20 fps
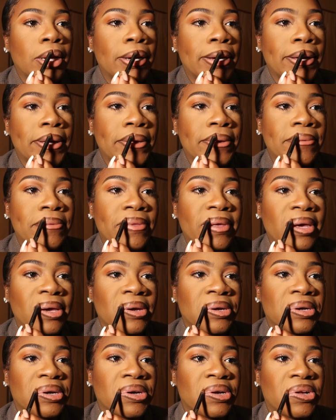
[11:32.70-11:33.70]
I am
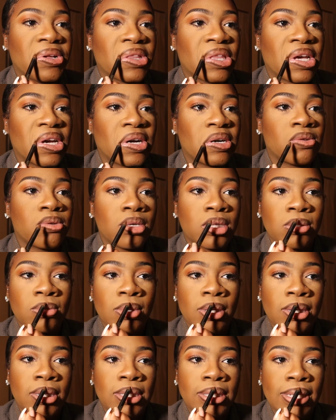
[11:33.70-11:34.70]
that girl that always
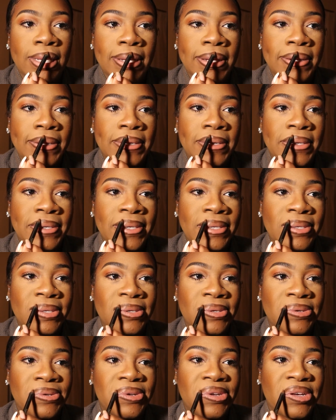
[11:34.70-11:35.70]
wears like
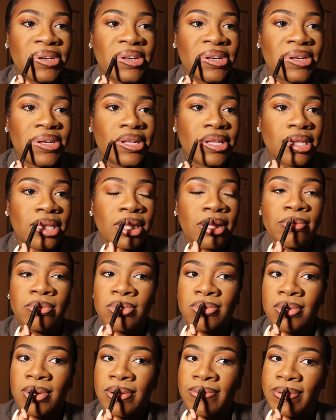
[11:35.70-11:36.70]
nude
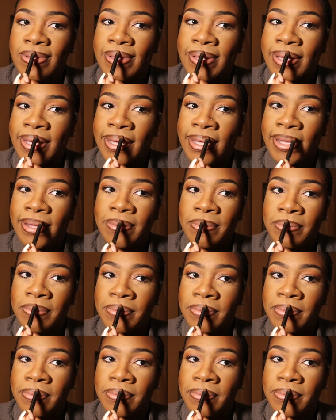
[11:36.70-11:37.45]
lips for everything.